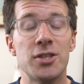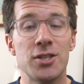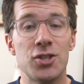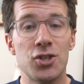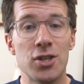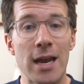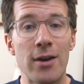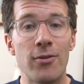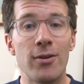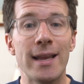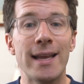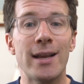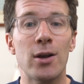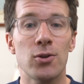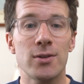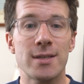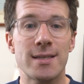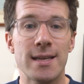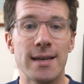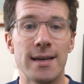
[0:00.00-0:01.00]
is generally
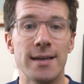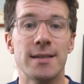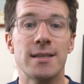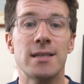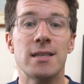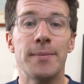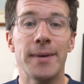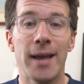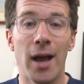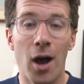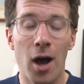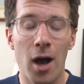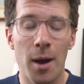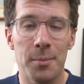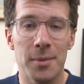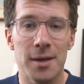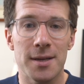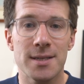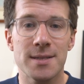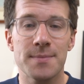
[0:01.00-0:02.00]
considered to be
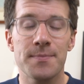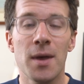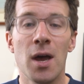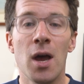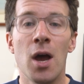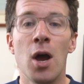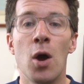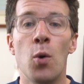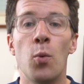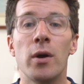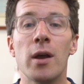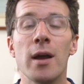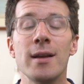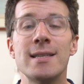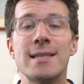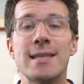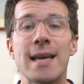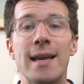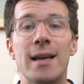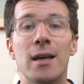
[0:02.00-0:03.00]
harmless. We're going
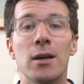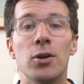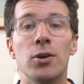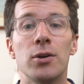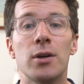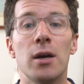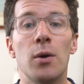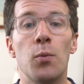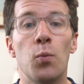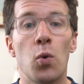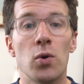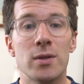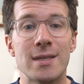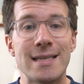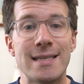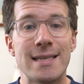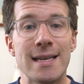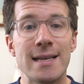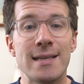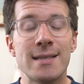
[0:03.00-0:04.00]
to take a look at what
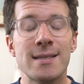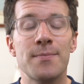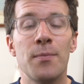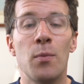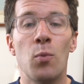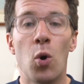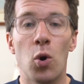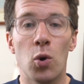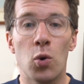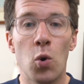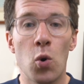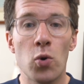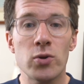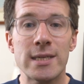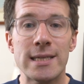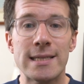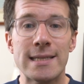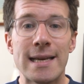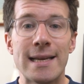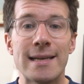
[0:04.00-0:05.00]
it is, what
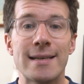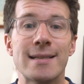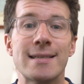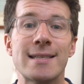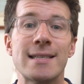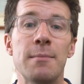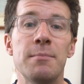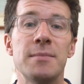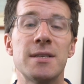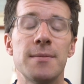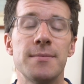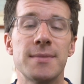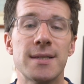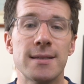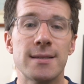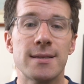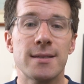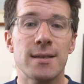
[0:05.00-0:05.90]
causes it, symptoms and